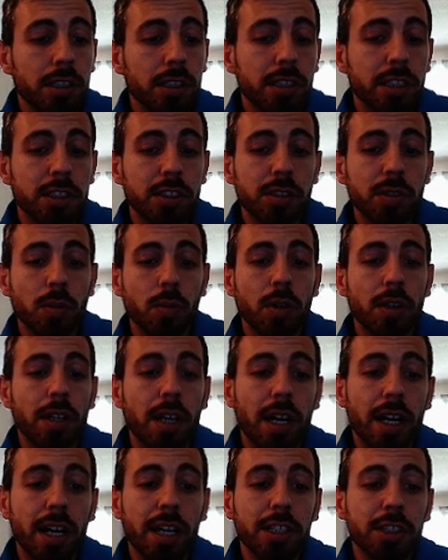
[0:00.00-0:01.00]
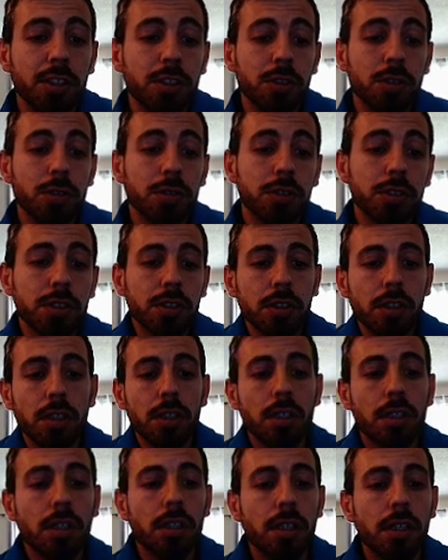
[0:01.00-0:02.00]
It's the one I use.
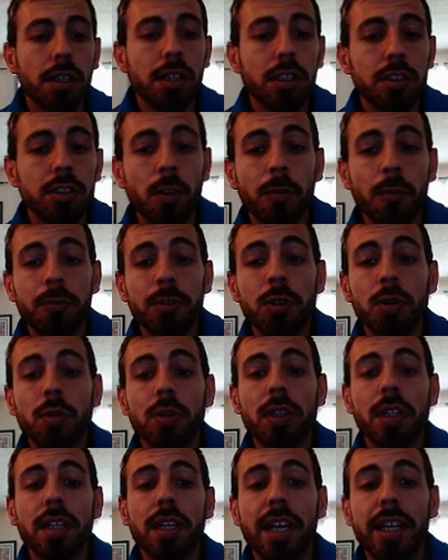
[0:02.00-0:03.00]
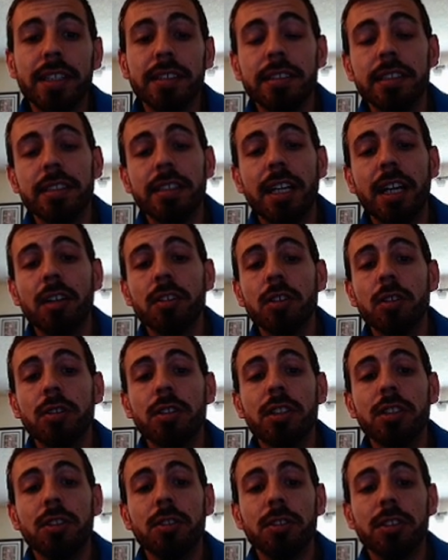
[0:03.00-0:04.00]
So if you would like to download
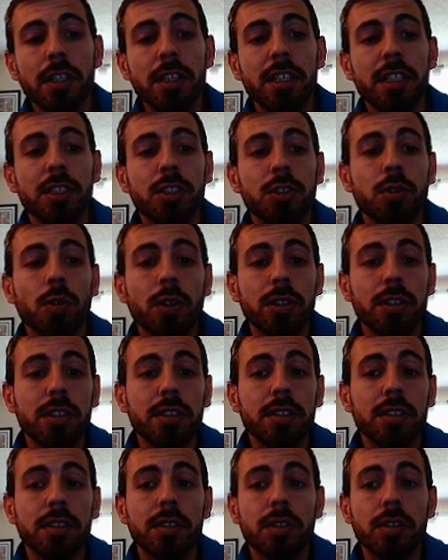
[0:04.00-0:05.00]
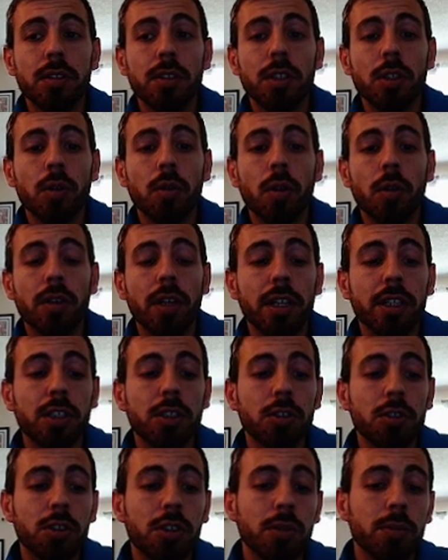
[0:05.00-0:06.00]
it and join the
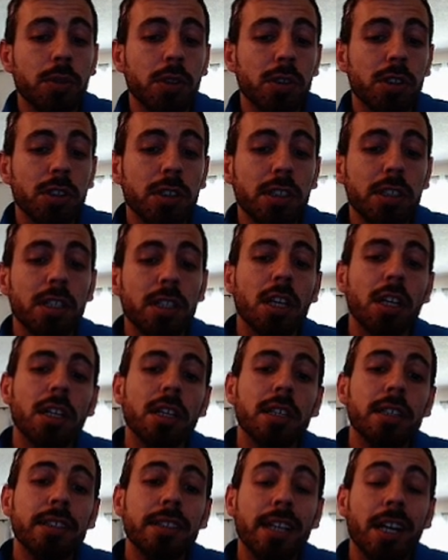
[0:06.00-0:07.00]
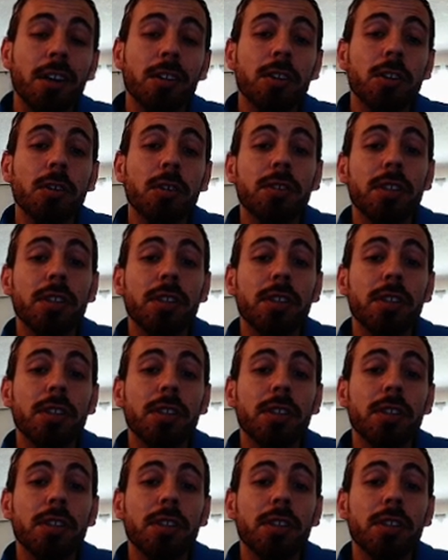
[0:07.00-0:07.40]
QuoteIQ community, download the